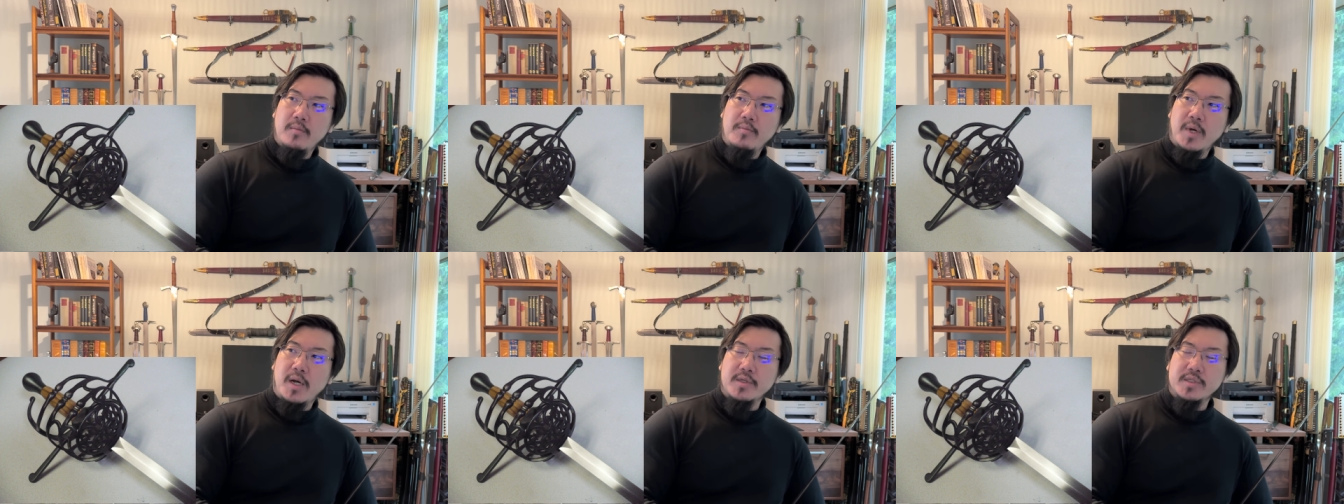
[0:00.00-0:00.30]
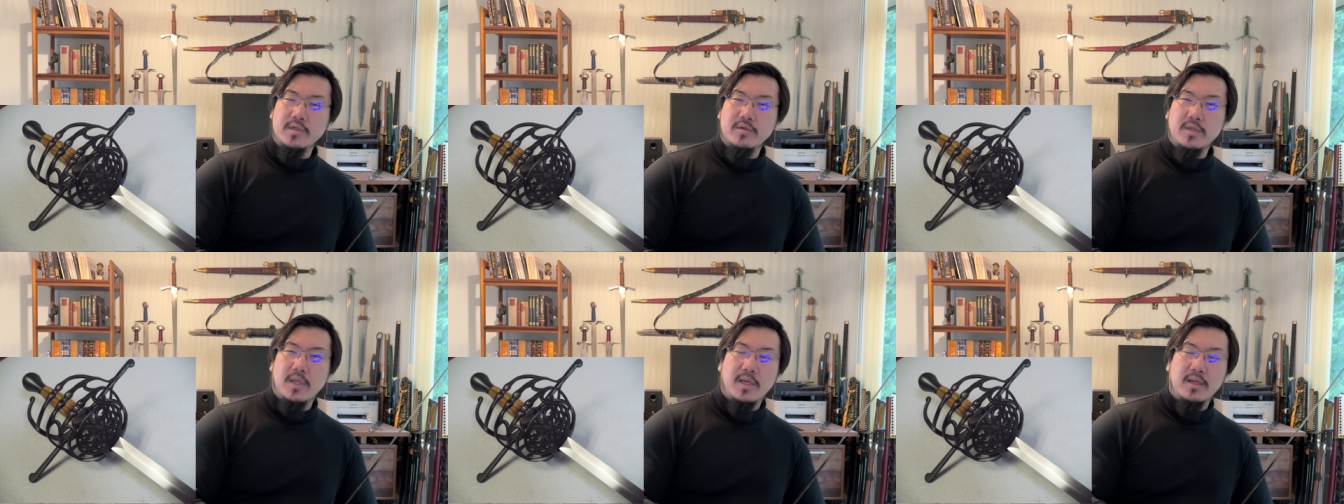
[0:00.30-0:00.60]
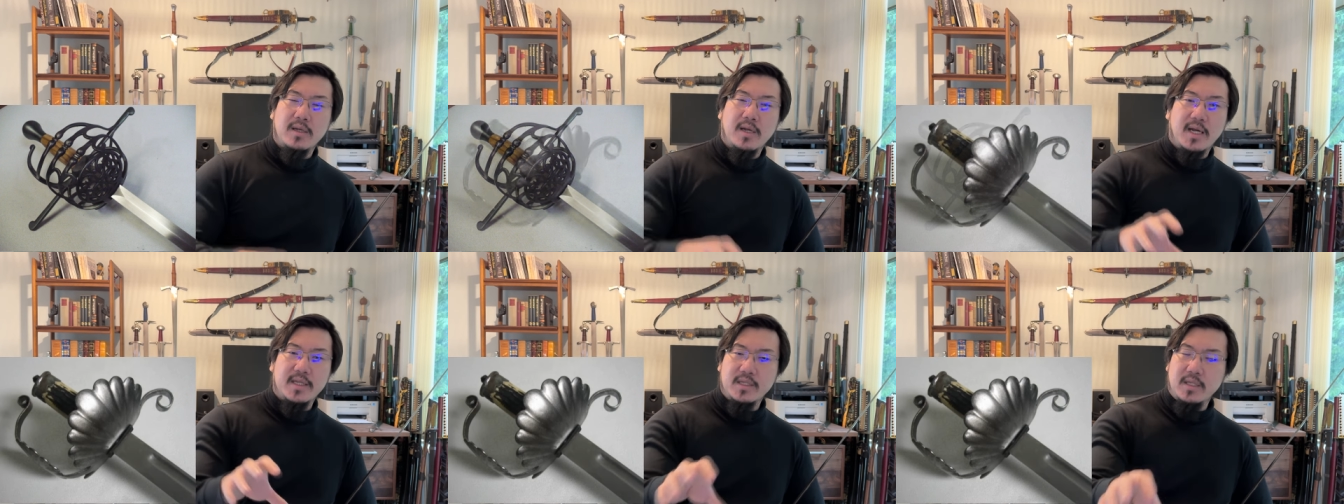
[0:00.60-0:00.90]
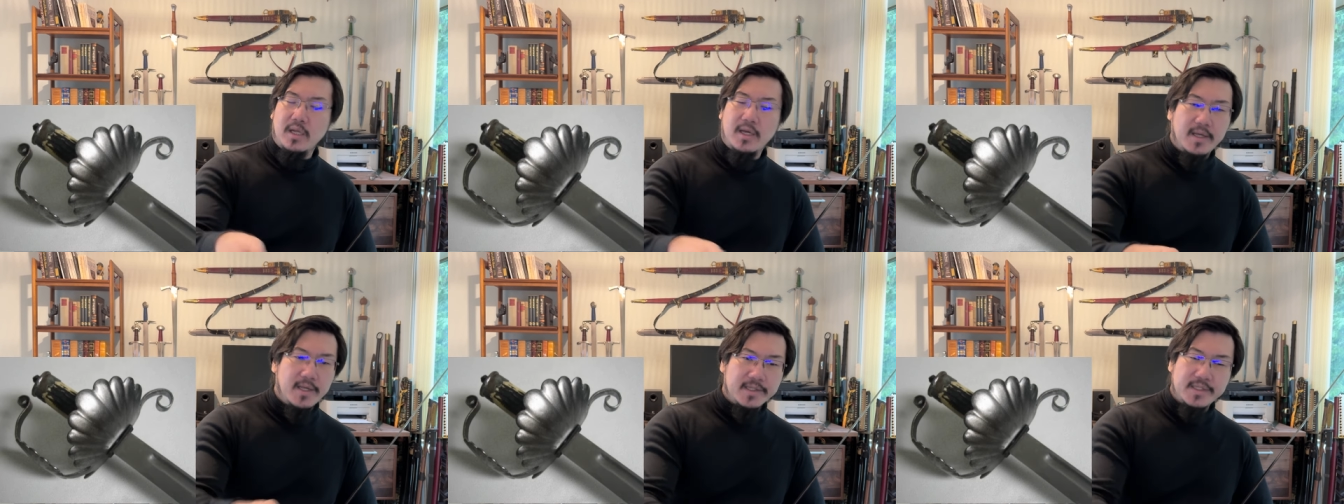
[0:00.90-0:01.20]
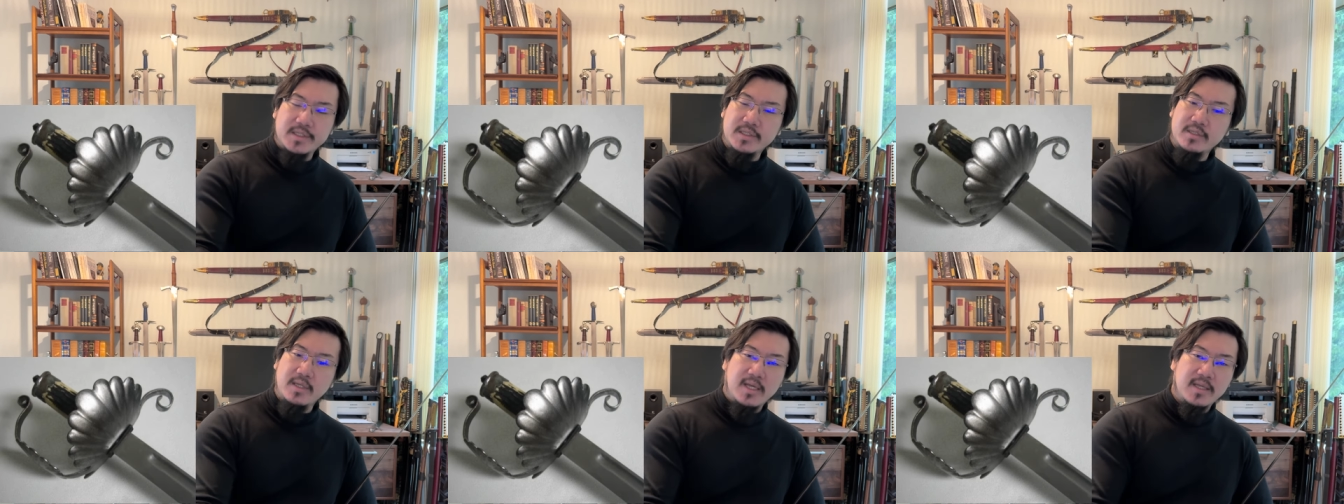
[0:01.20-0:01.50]
but also like
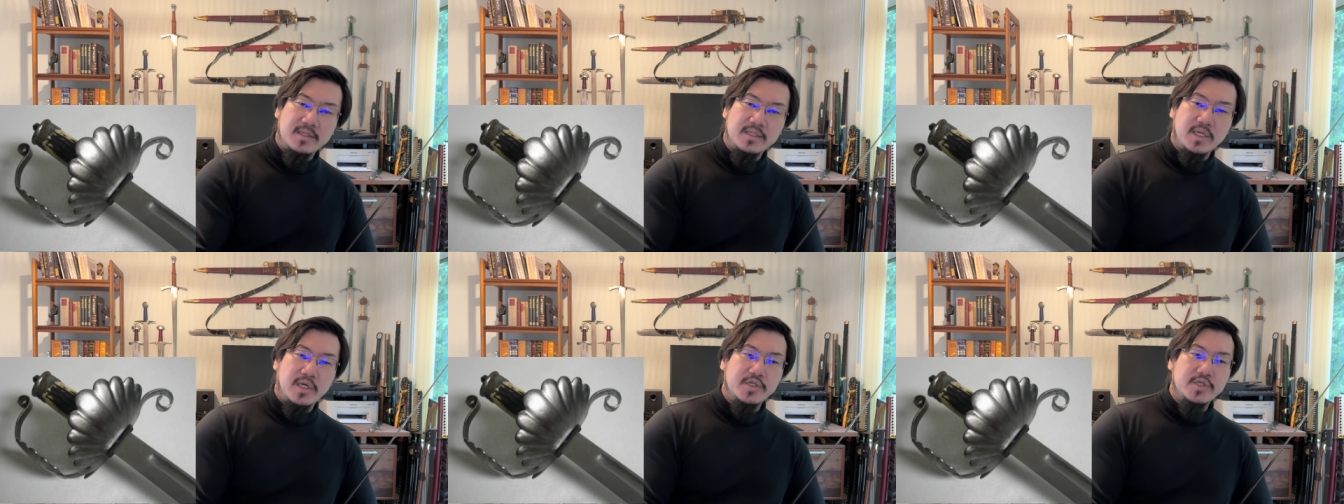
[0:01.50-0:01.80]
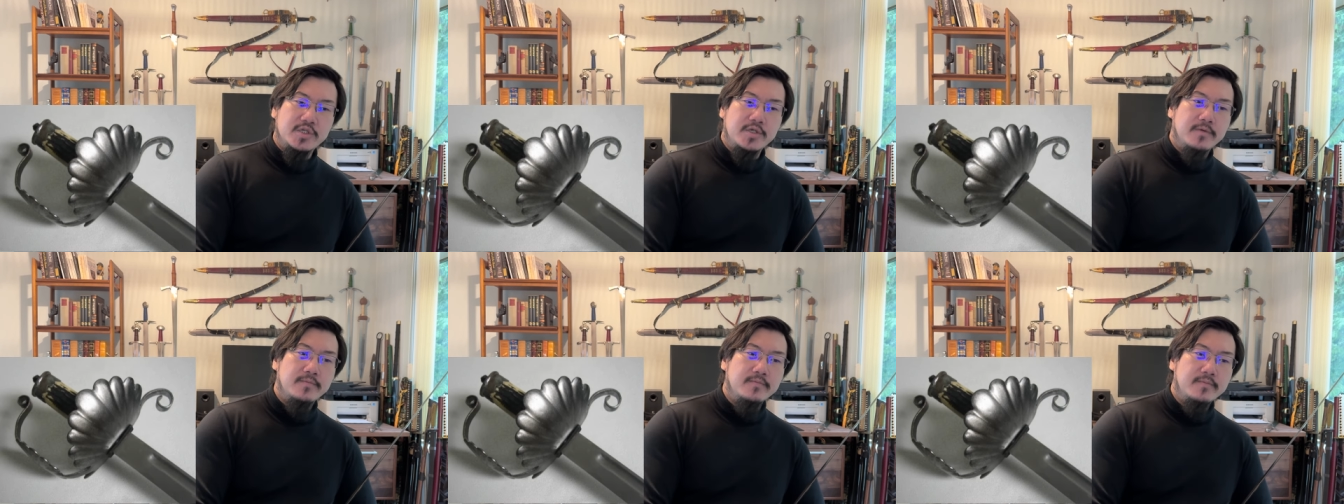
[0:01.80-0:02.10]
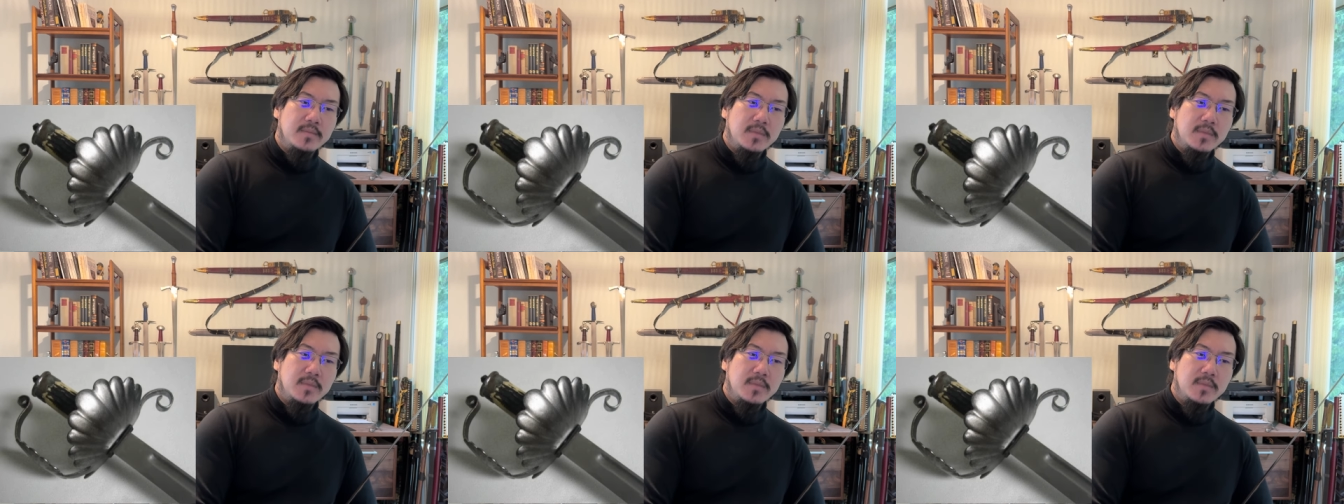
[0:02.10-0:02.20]
cutlass and such.